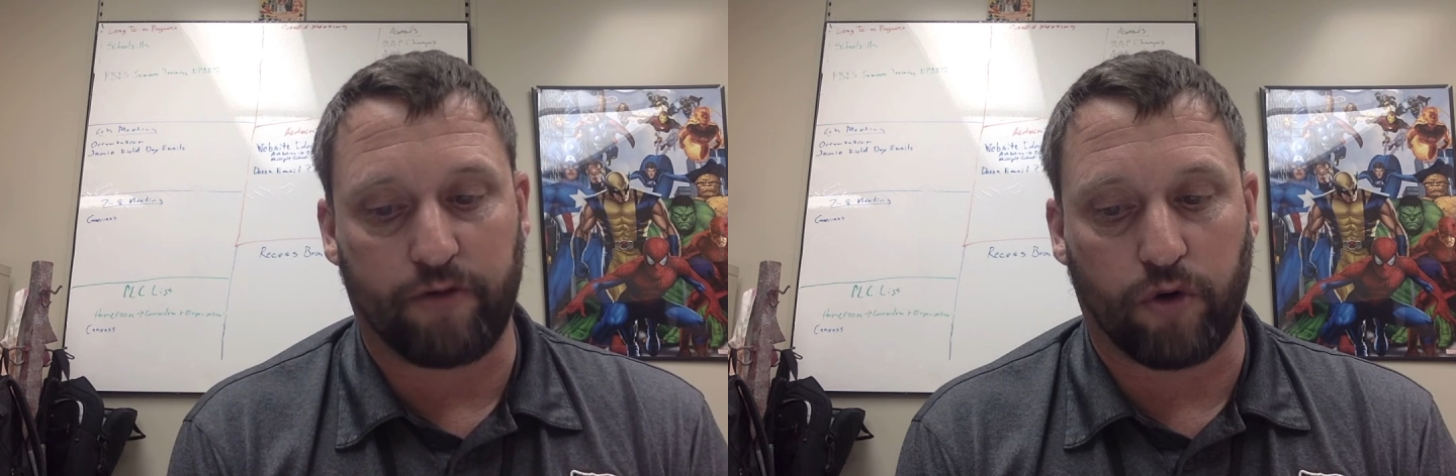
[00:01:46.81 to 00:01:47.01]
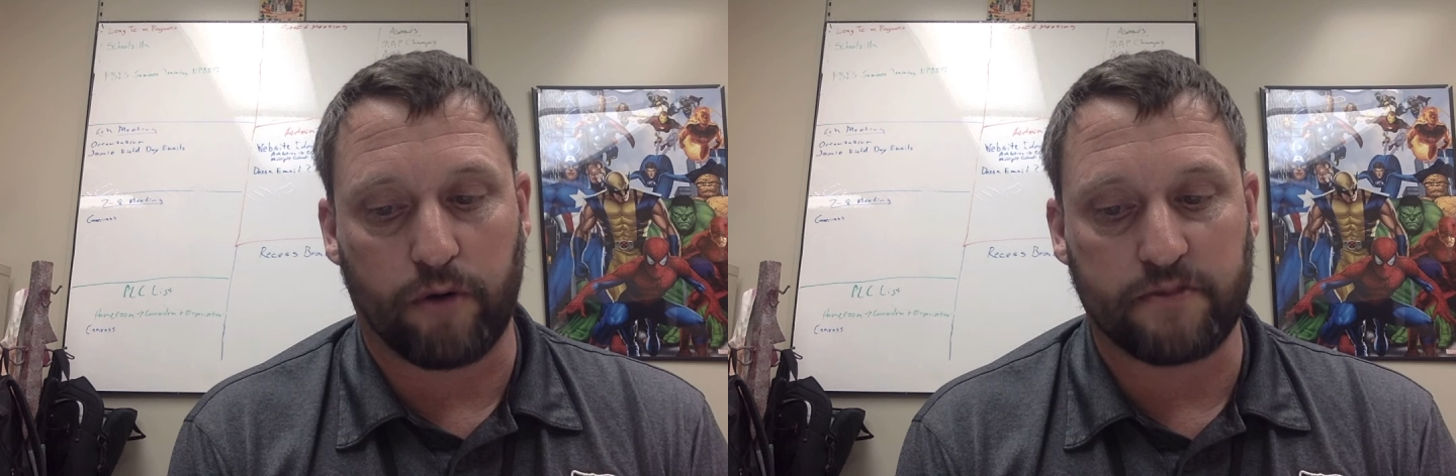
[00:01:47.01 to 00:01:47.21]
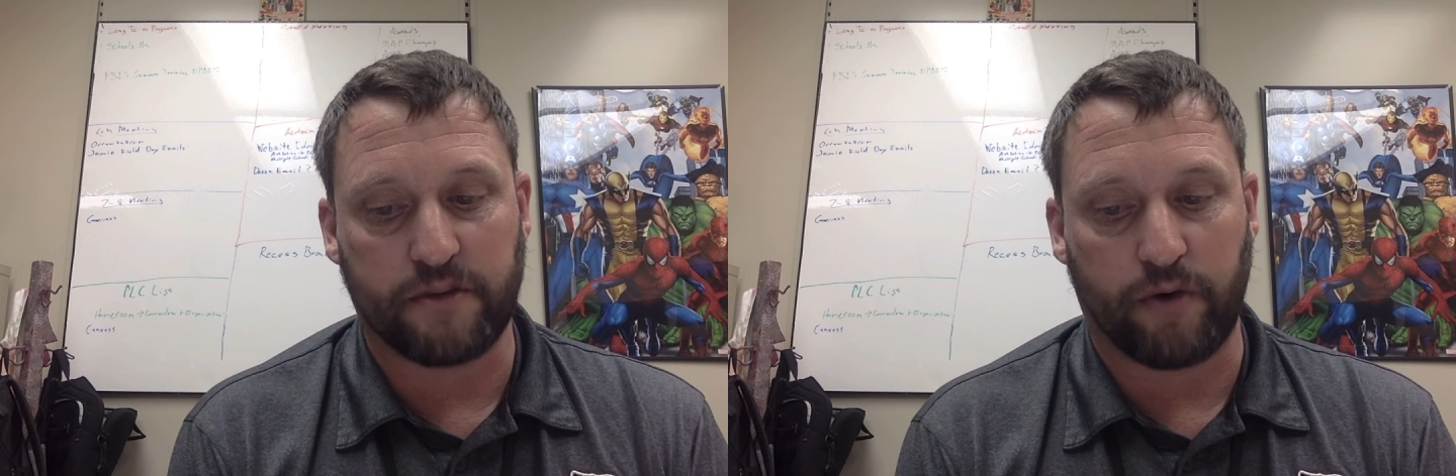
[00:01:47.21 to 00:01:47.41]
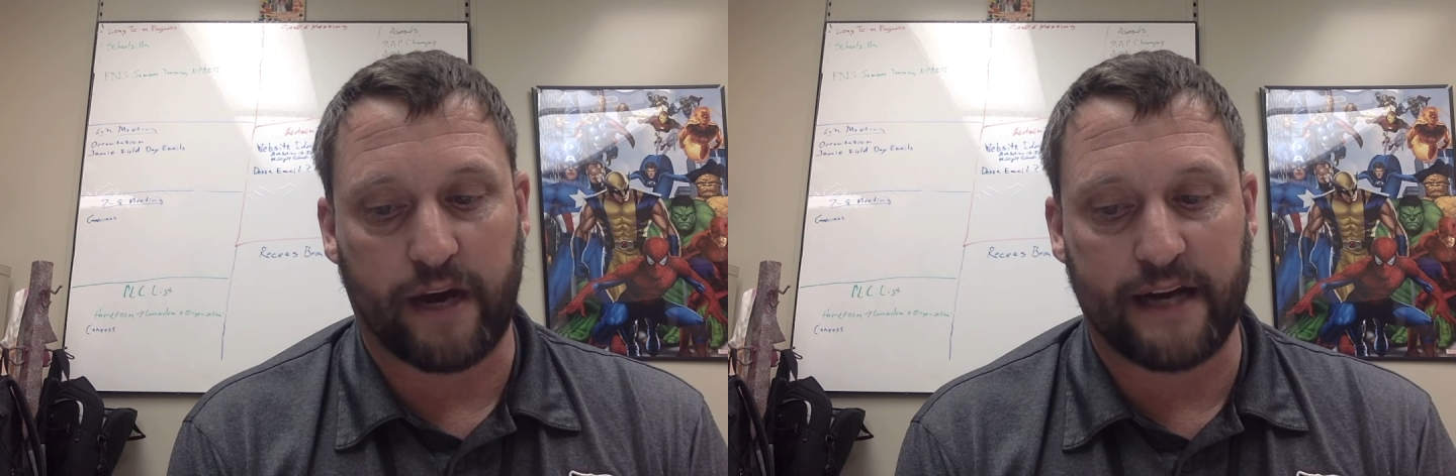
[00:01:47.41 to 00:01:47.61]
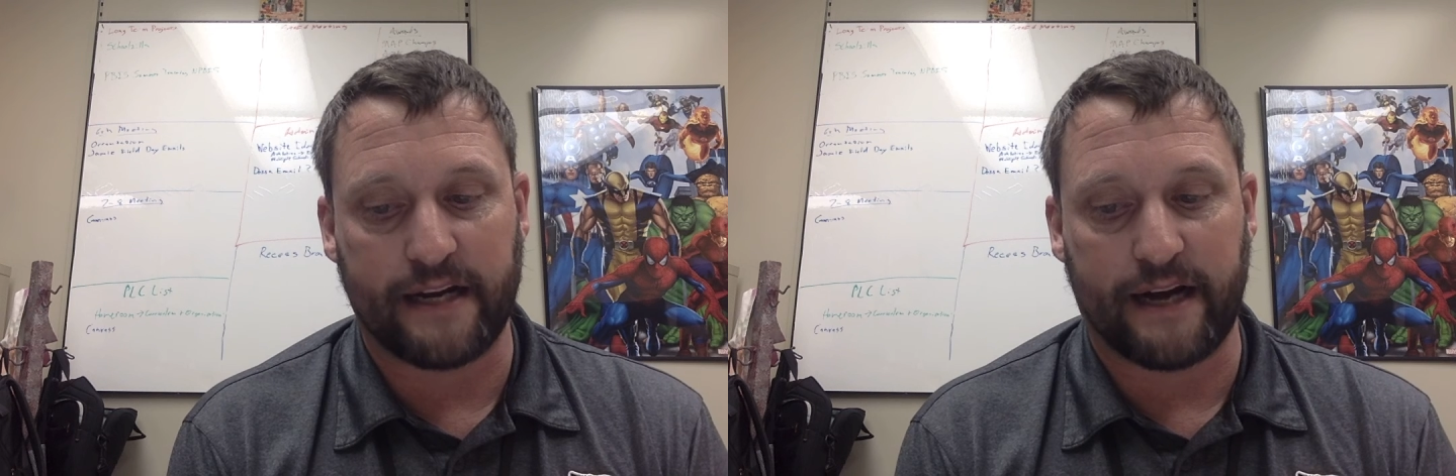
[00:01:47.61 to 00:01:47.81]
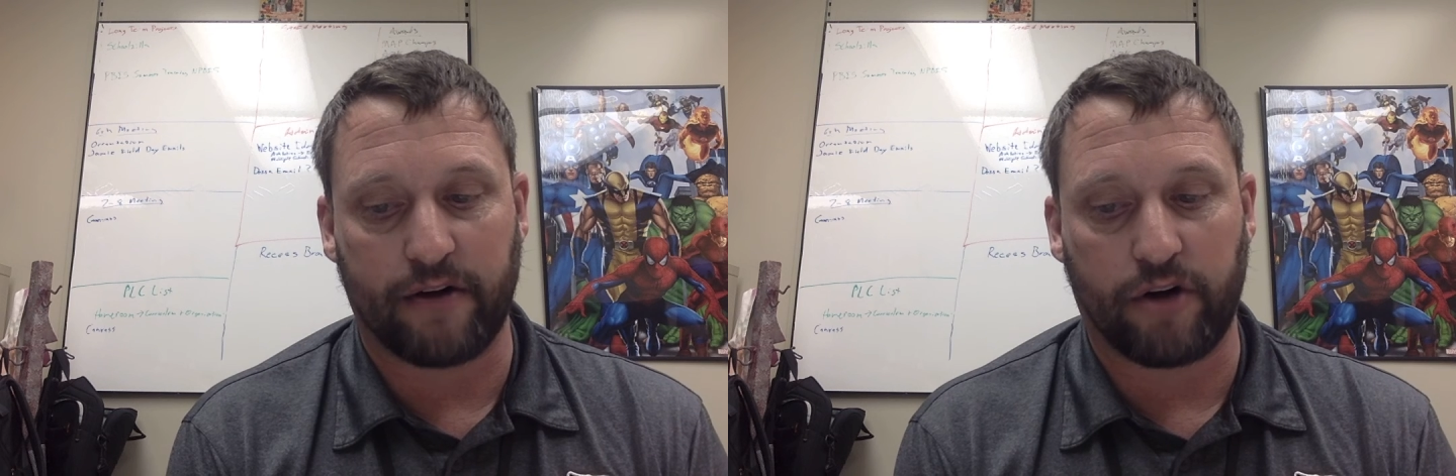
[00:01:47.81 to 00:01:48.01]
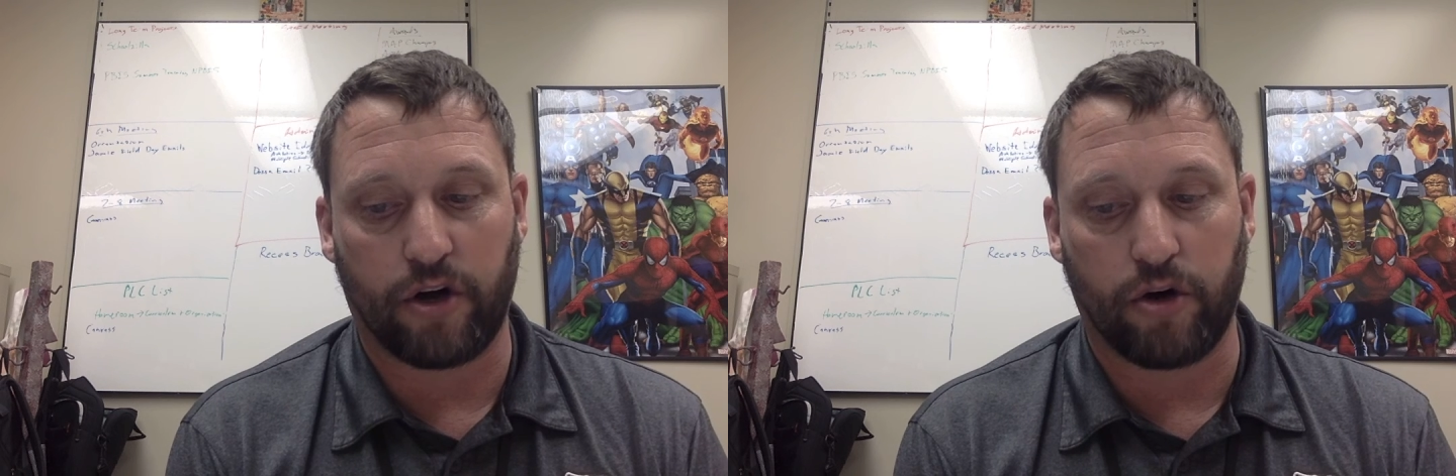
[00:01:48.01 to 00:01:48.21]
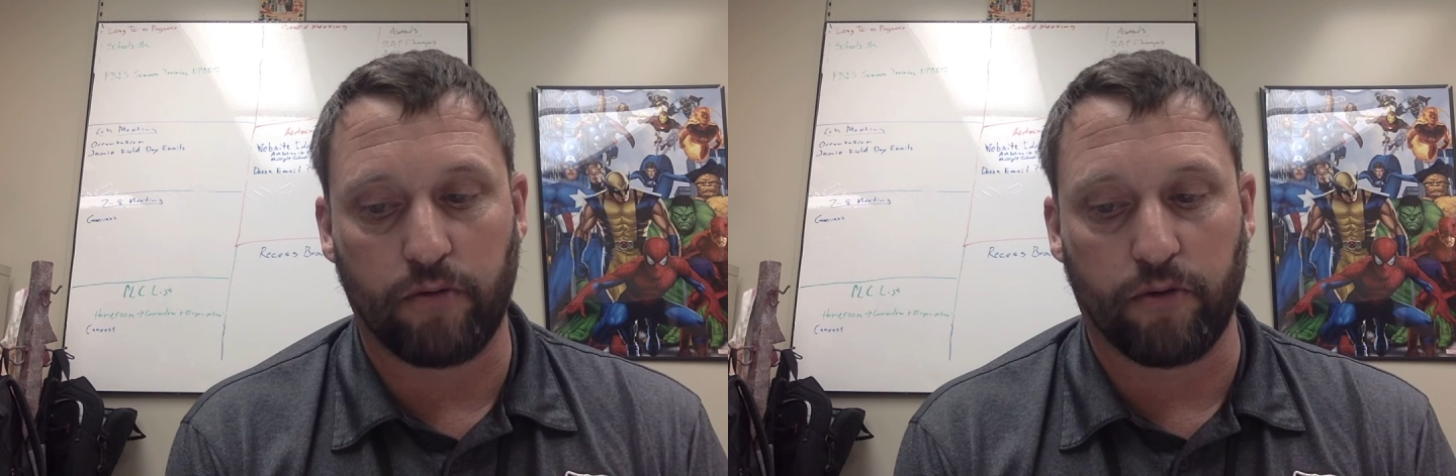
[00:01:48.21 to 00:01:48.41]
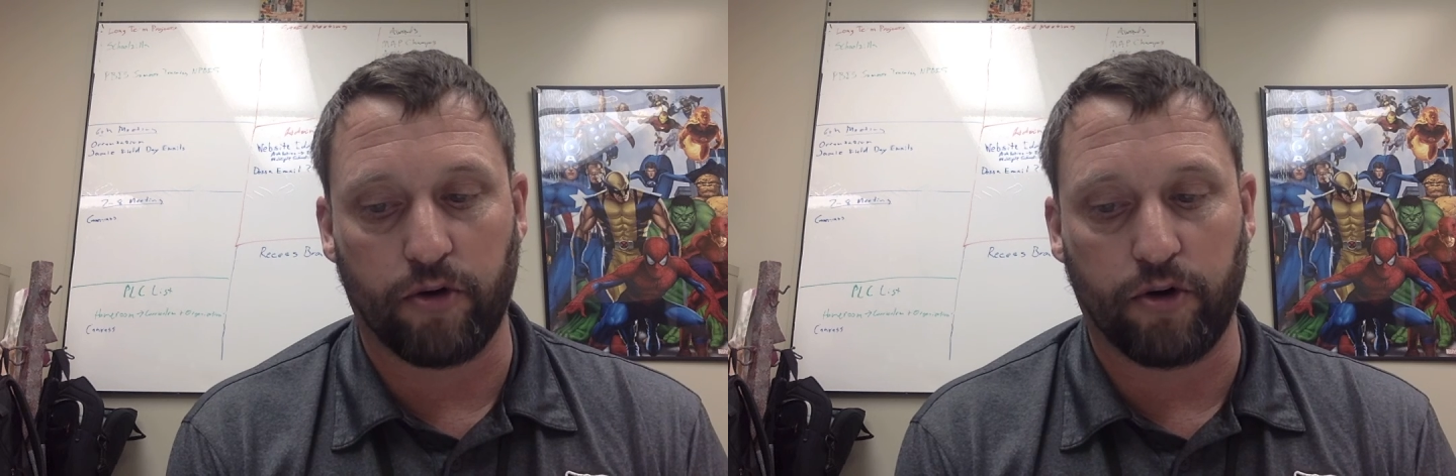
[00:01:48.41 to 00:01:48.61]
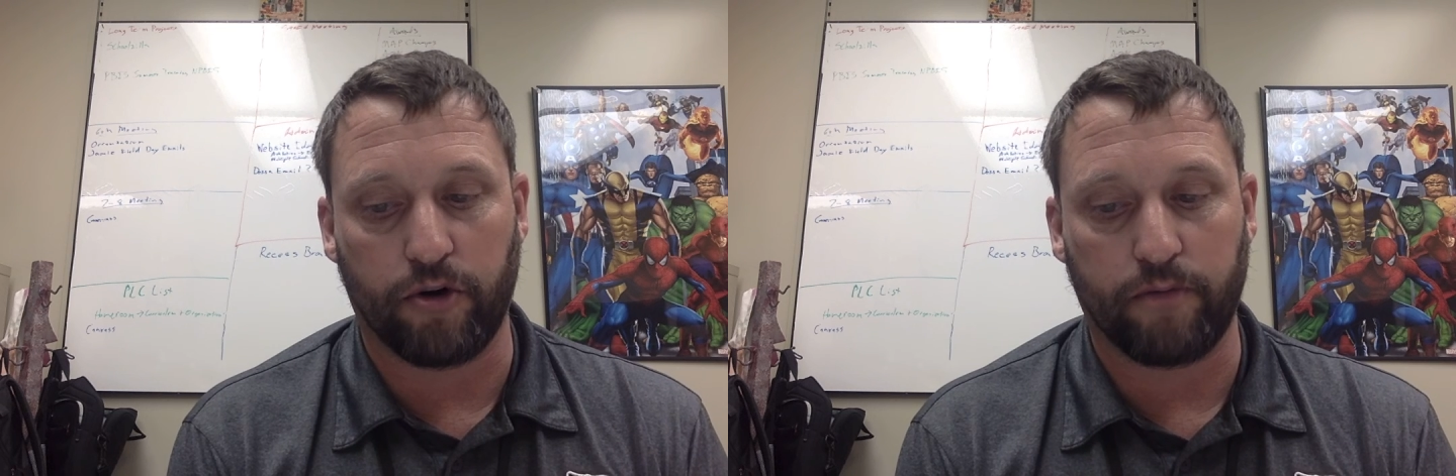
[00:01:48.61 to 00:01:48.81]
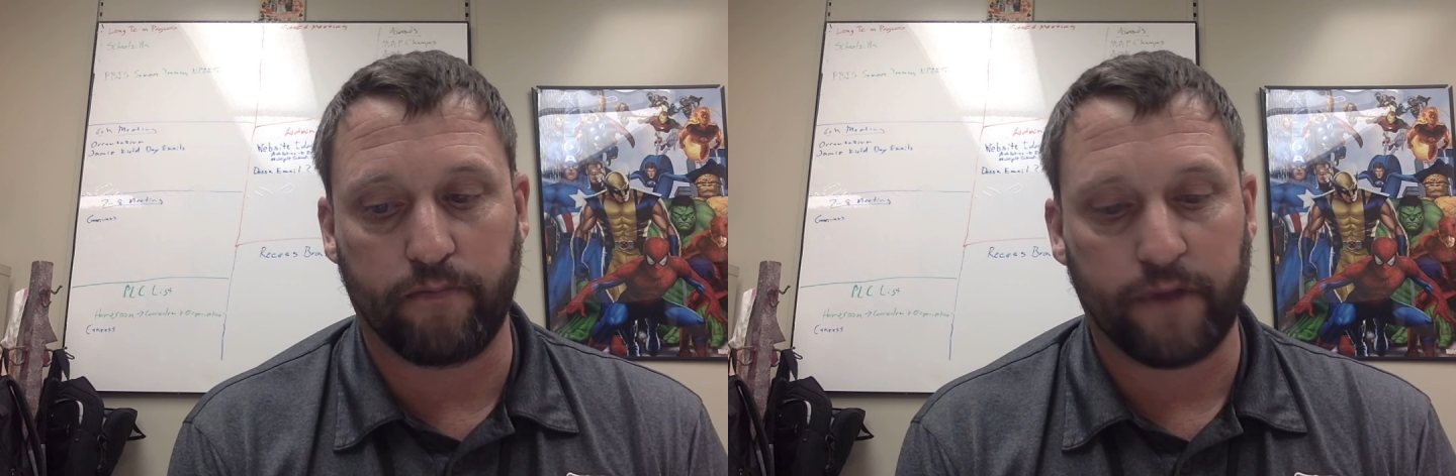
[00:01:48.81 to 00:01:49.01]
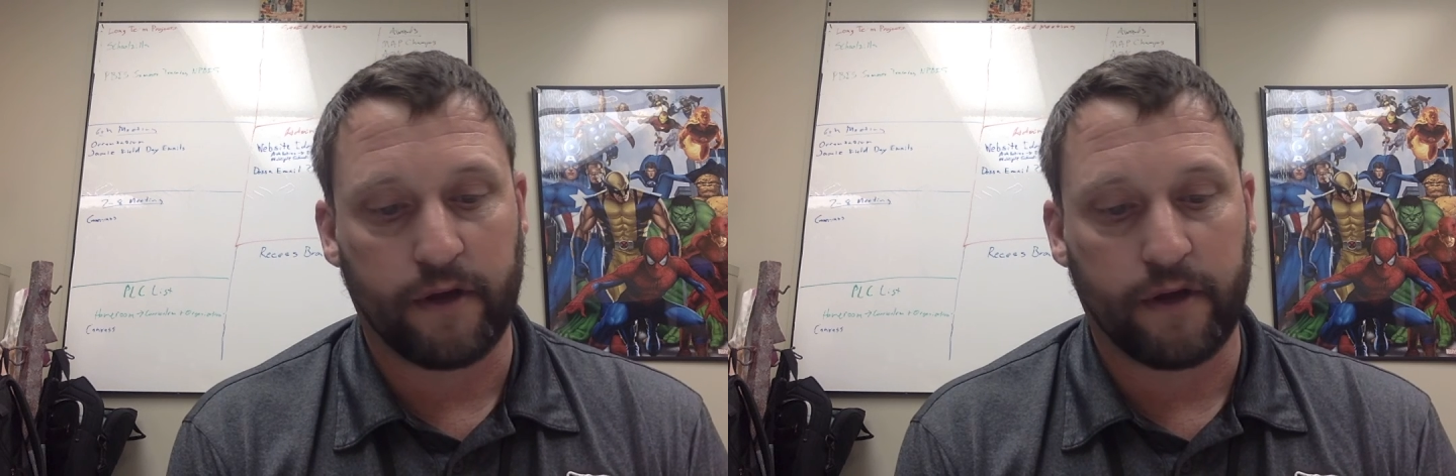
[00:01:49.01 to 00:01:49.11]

forms that were handed out in homeroom